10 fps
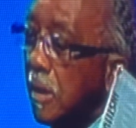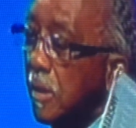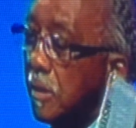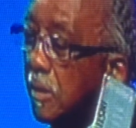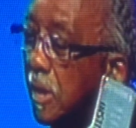
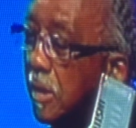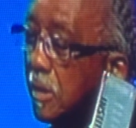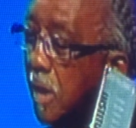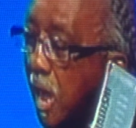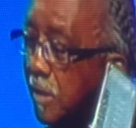
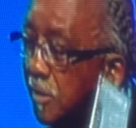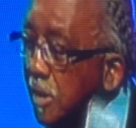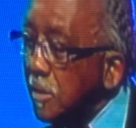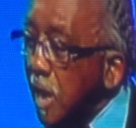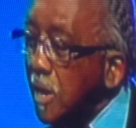
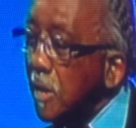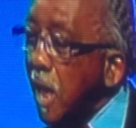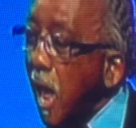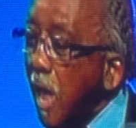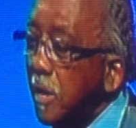
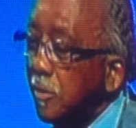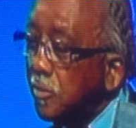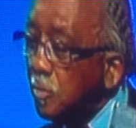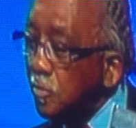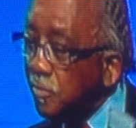1999
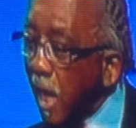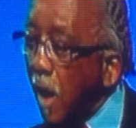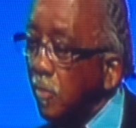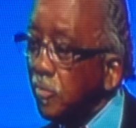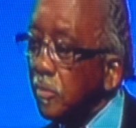and
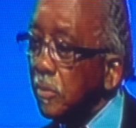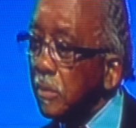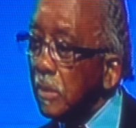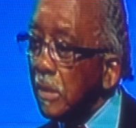2000,